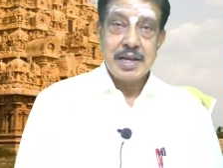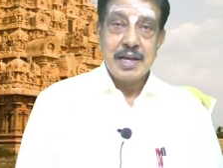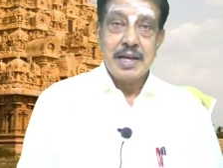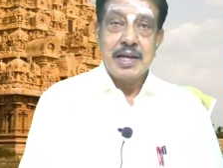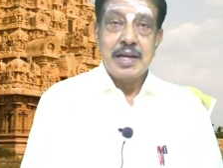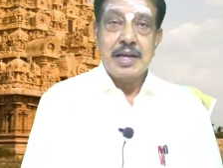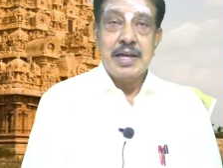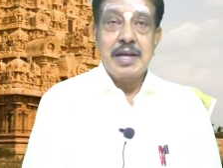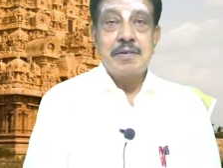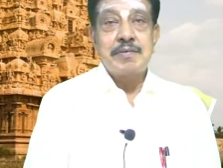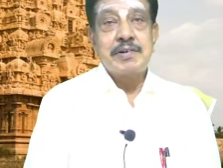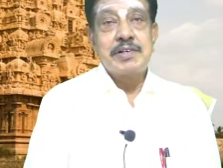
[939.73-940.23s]

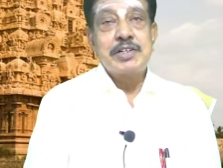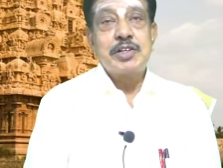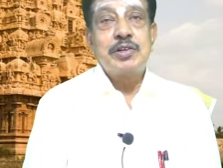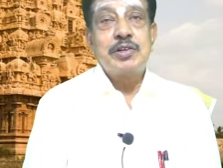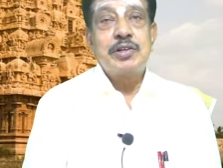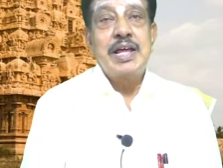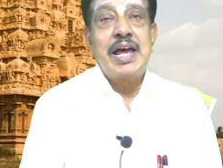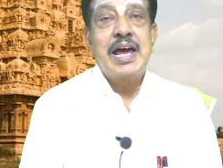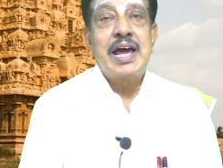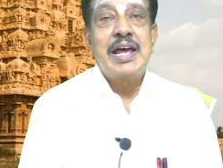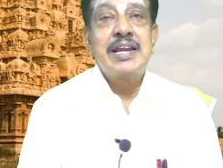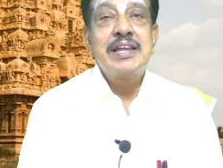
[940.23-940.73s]
Even though
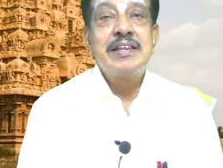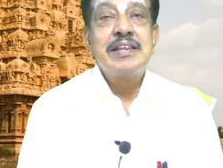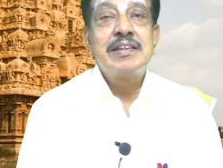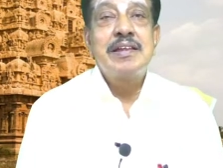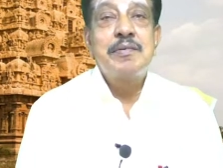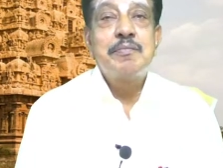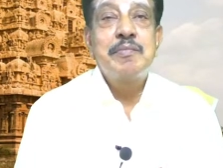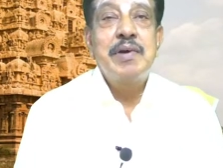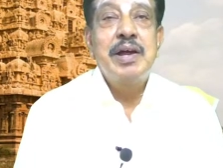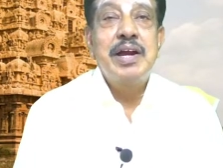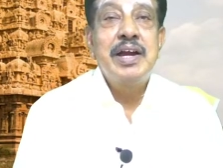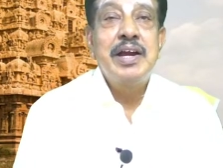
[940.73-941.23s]
they are in
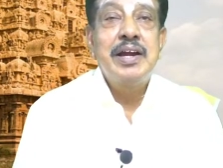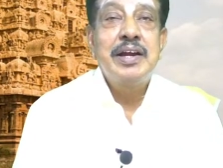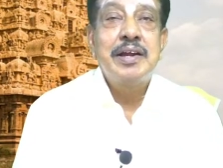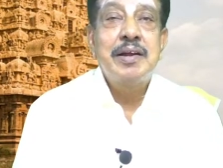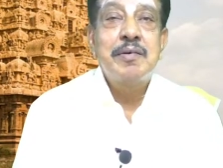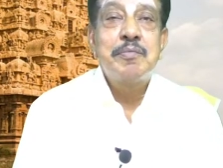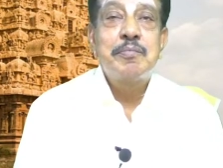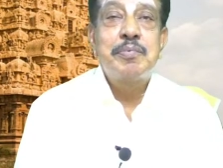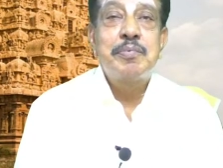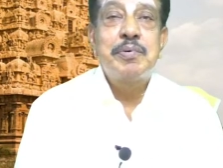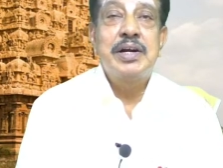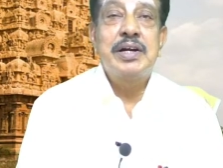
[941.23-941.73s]
the main
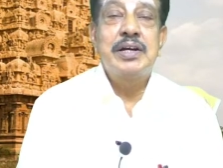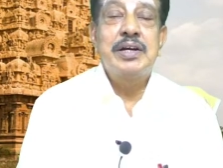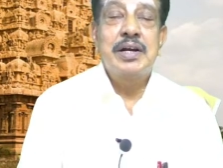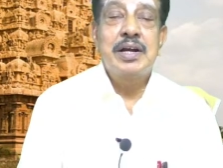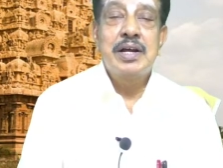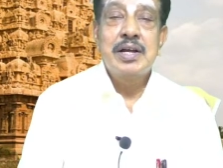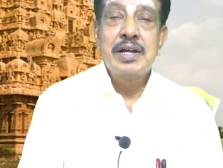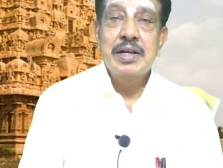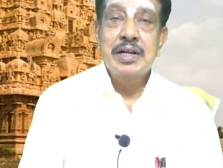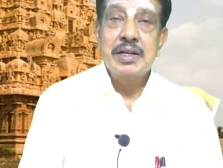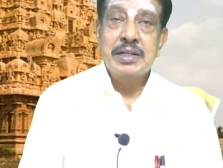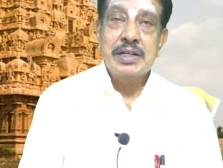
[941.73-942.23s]
temple,
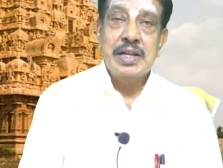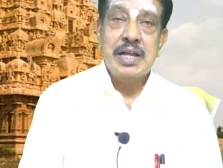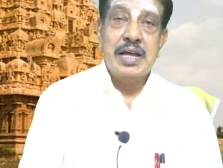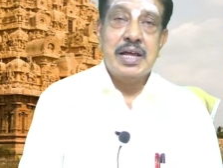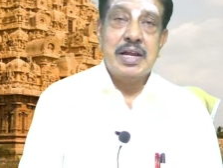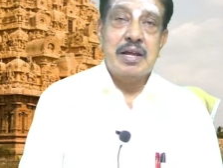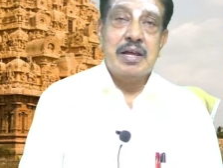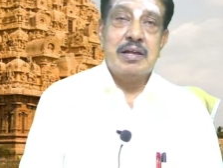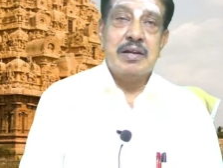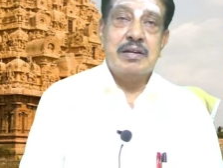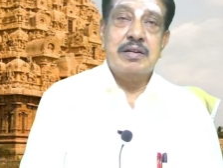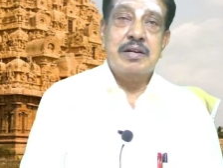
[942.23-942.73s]

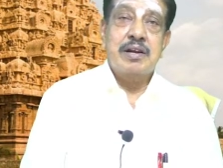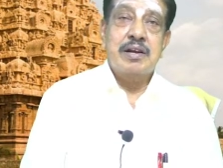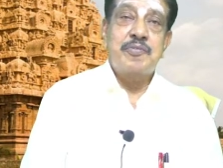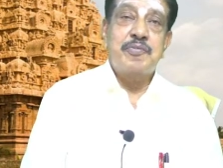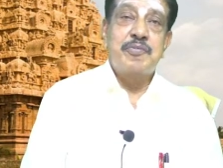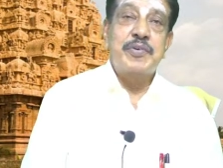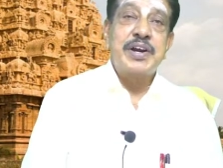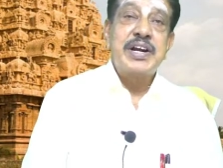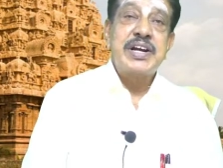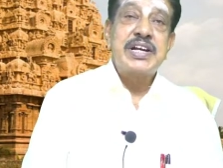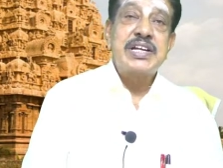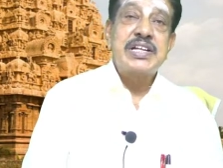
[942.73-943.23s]
there are
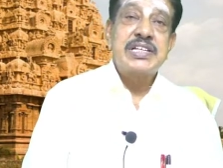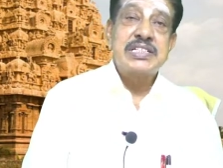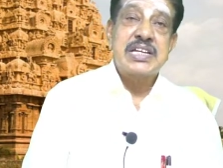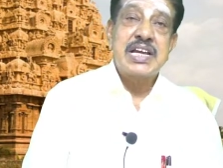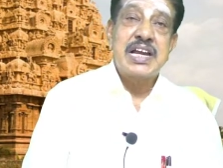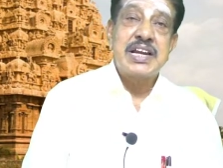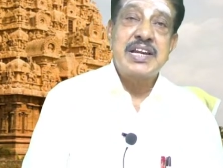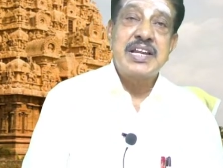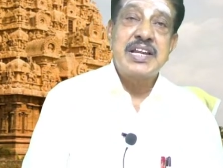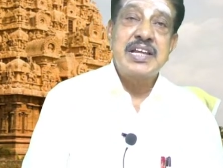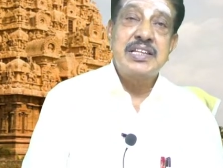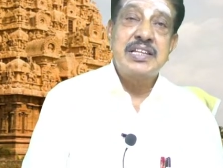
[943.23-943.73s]
different
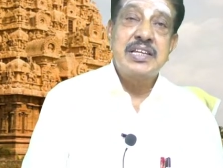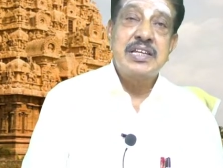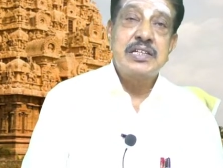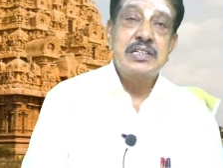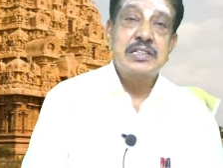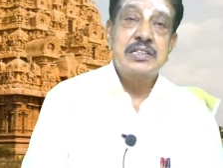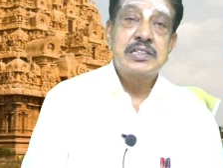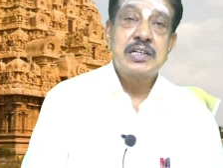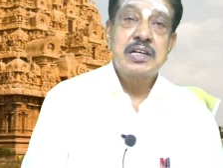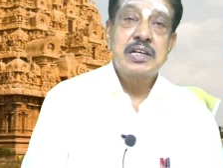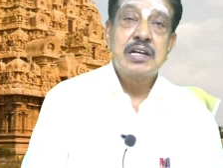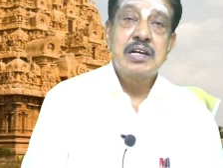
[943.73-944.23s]

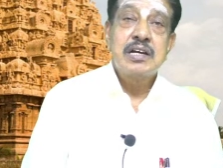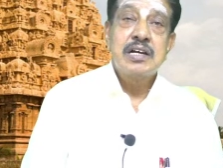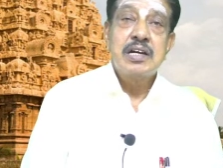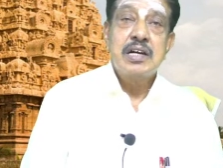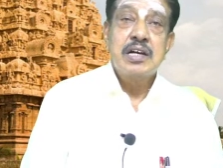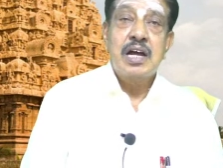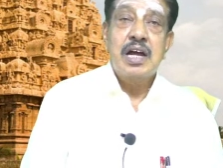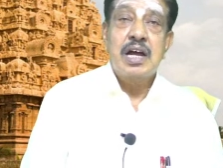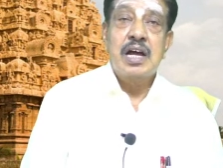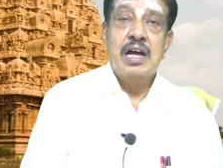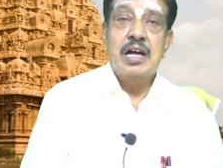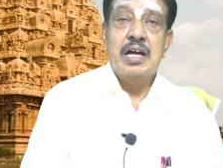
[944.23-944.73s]
sannadhis.
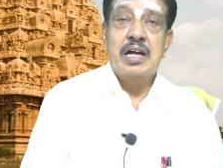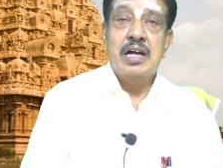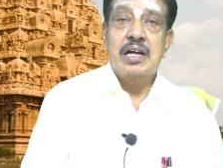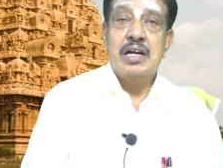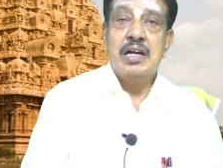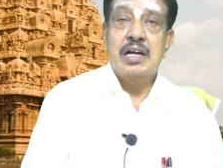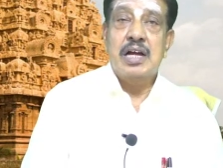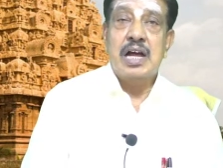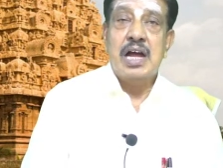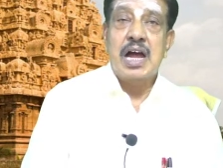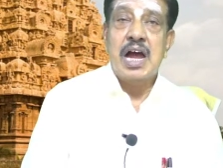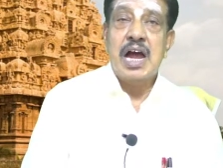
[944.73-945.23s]

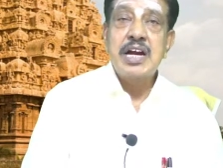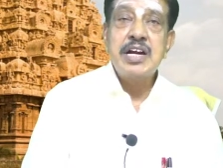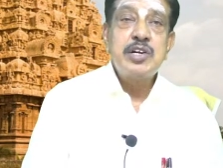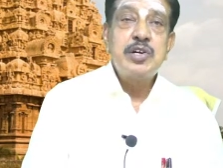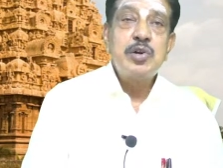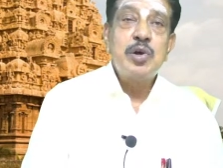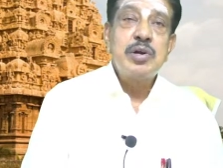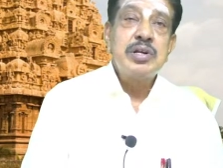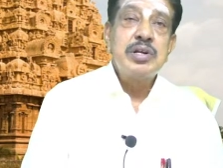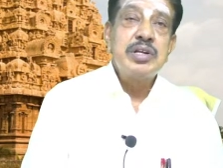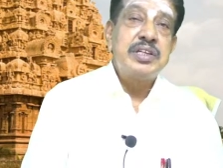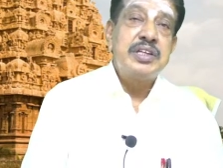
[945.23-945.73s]
I
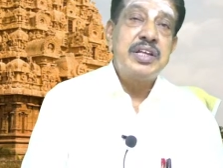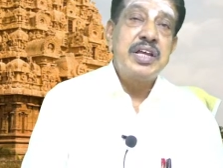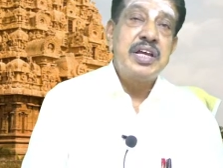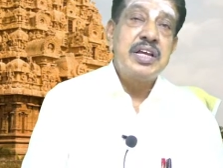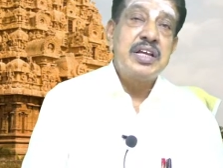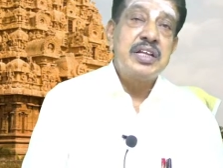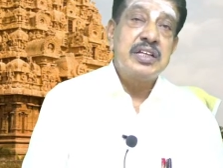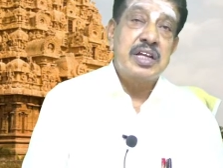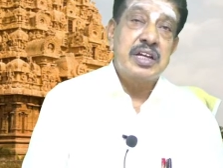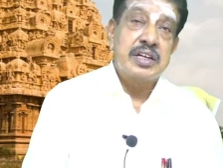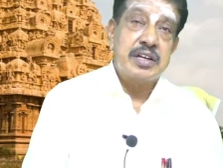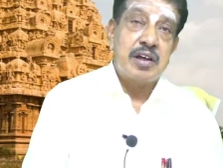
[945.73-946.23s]
don't
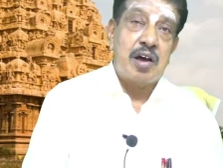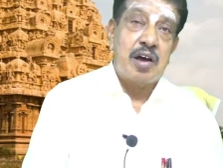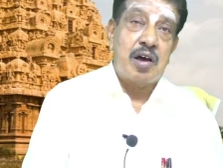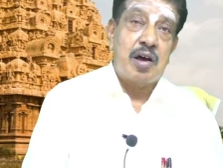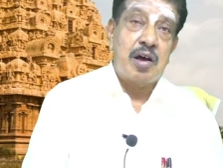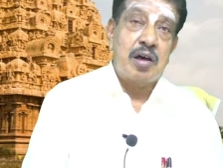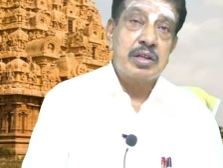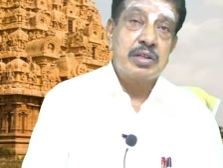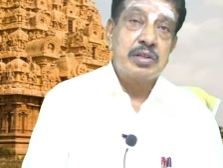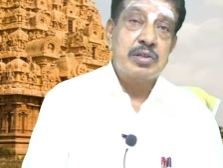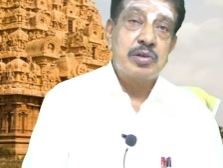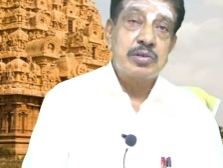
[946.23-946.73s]
think that
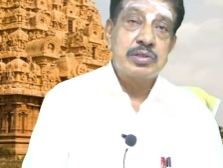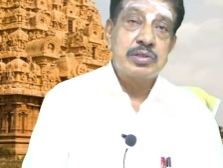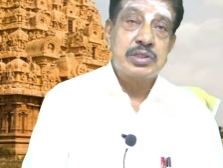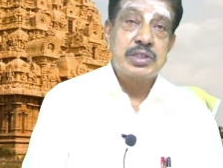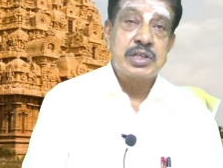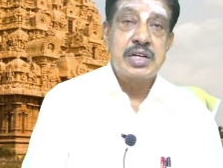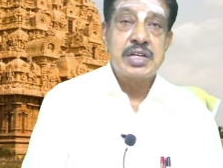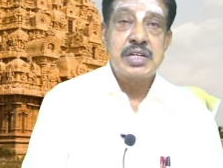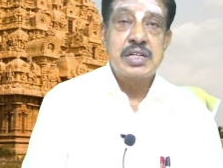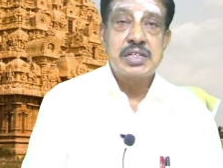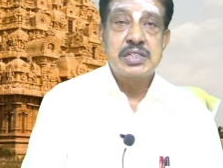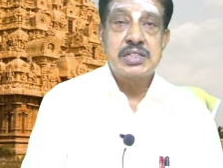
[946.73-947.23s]
all those
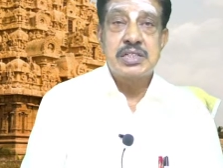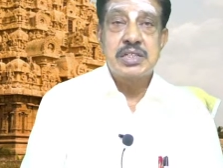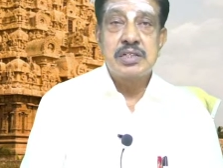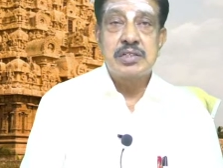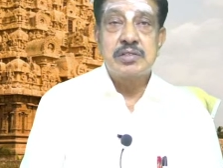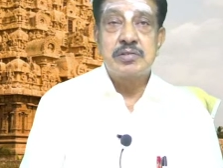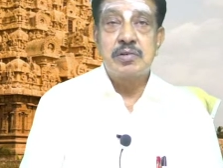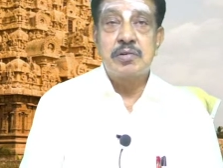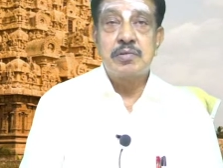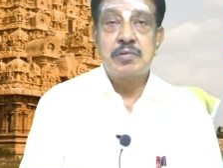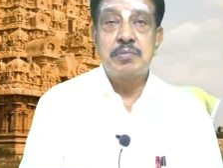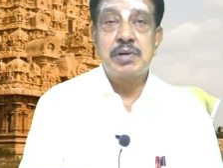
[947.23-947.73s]

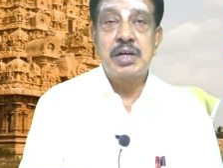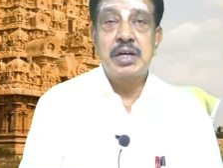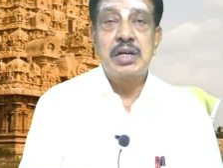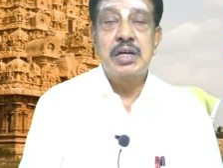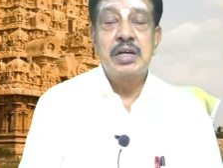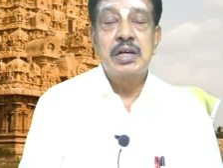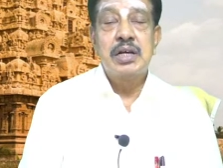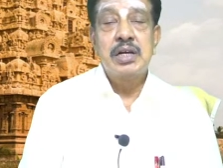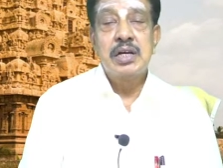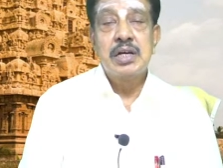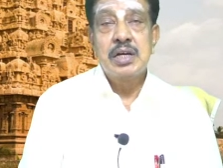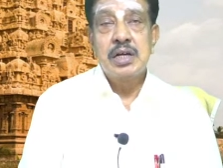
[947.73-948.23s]
sannyasis will
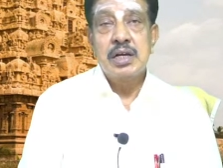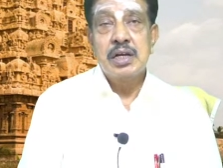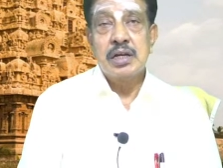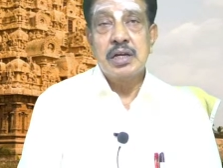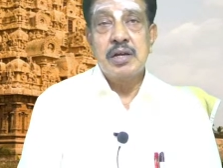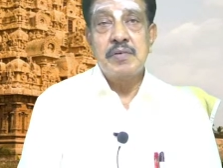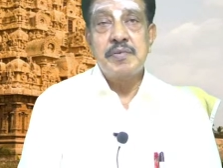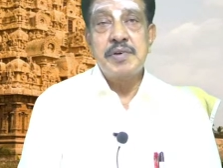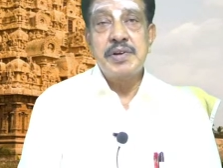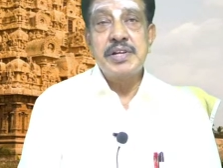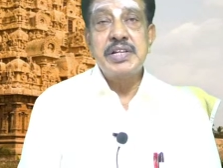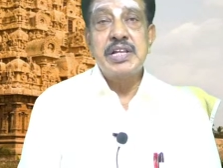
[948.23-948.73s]
be
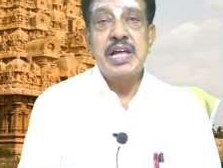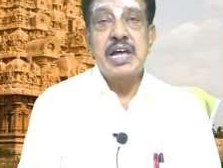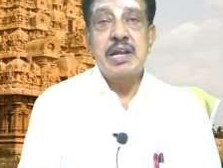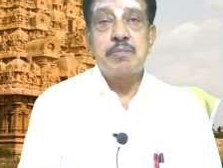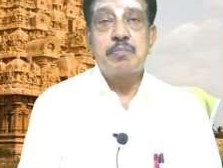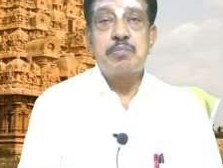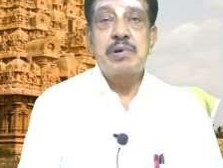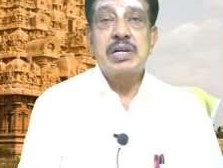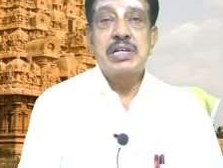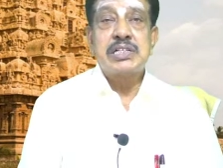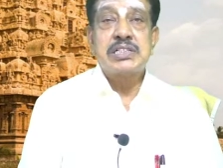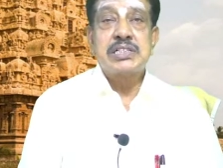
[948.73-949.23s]
giving their
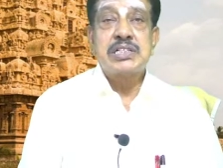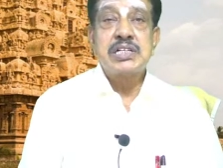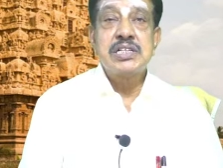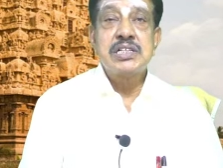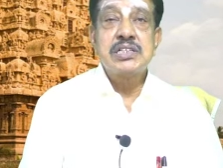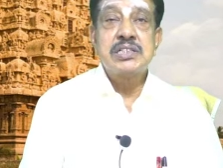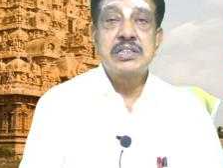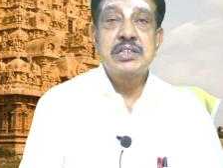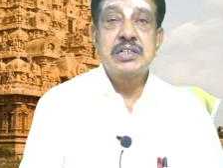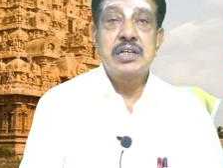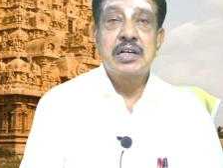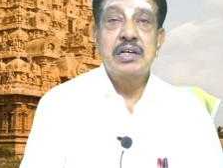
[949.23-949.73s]

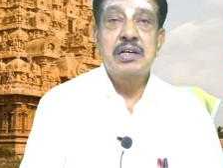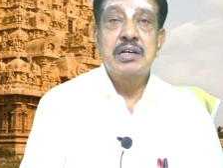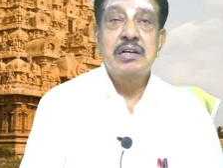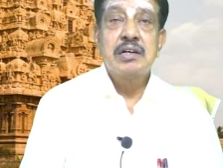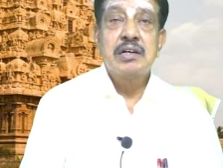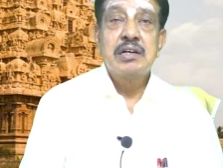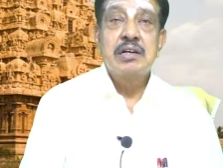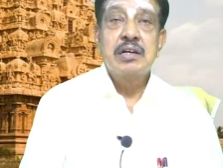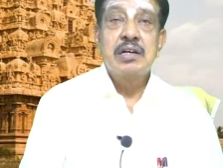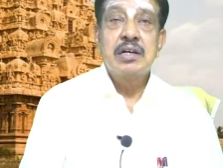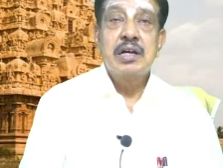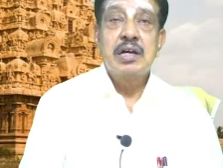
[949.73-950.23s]
blessings
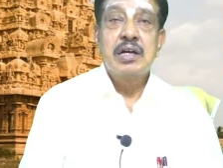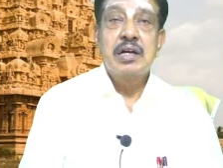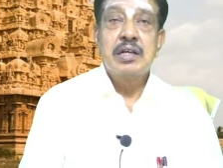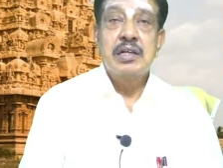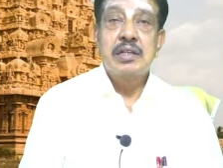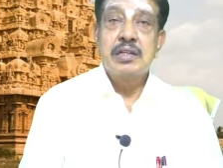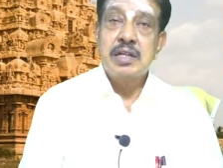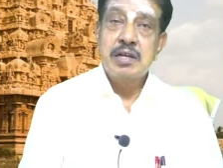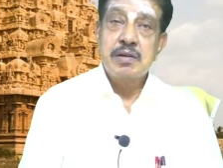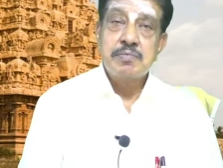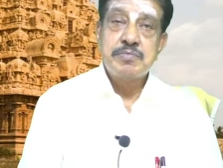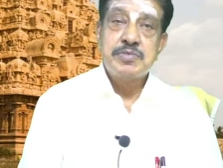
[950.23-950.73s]

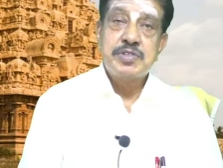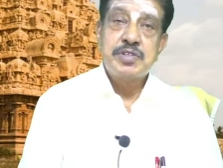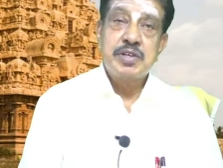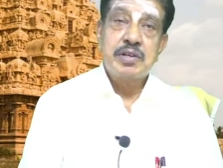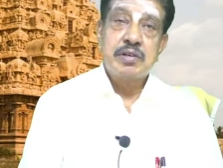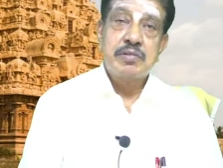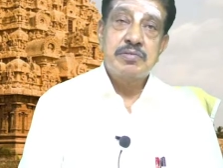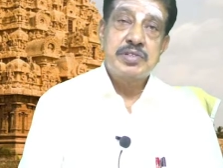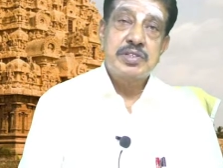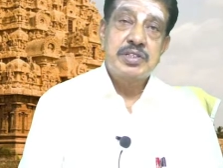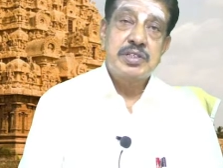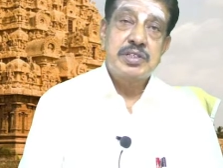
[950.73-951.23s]

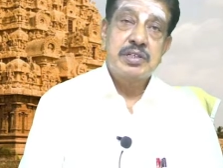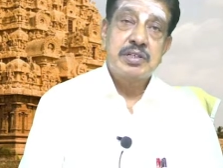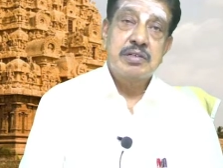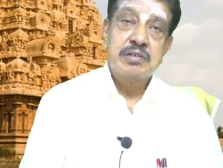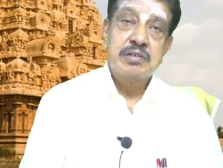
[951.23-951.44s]
themselves.